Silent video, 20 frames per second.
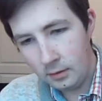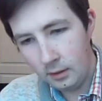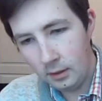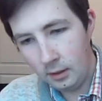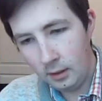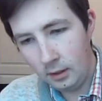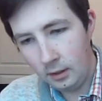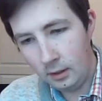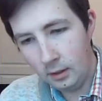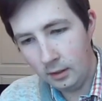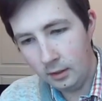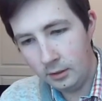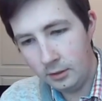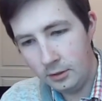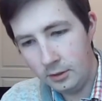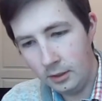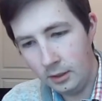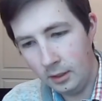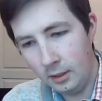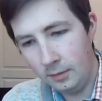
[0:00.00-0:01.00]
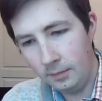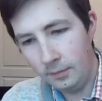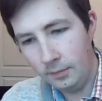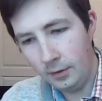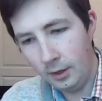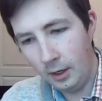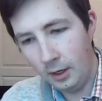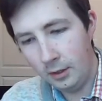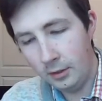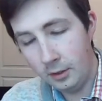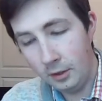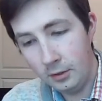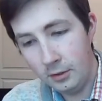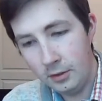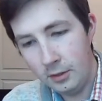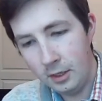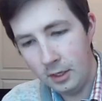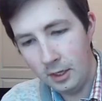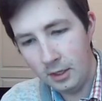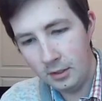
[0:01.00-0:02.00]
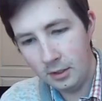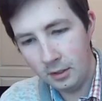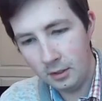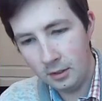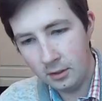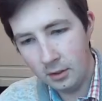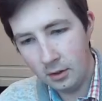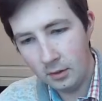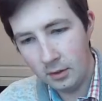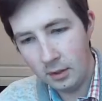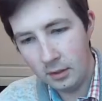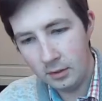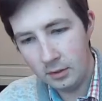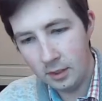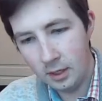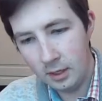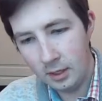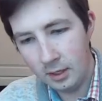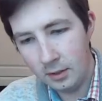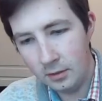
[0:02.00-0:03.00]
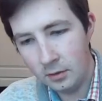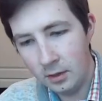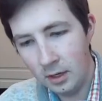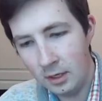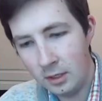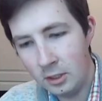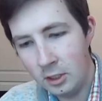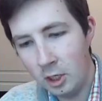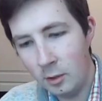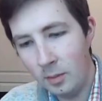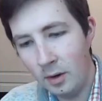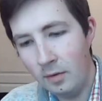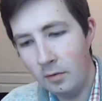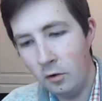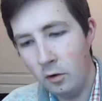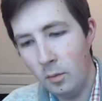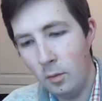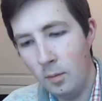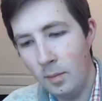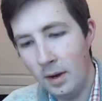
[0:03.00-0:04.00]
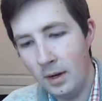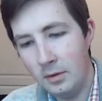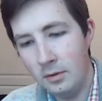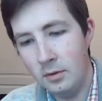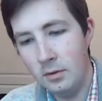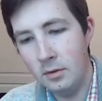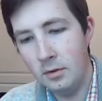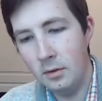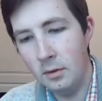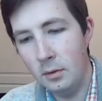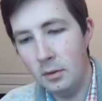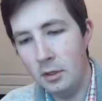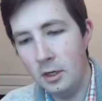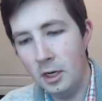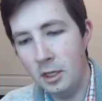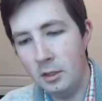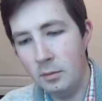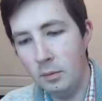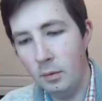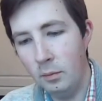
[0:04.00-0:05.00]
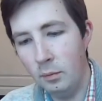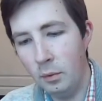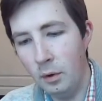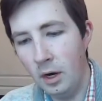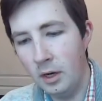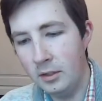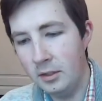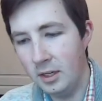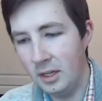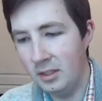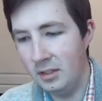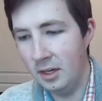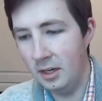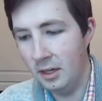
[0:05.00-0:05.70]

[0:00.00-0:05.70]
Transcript: Let's see. Darth Sidious has a note here saying, "I do not share my former master's enthusiasm for process.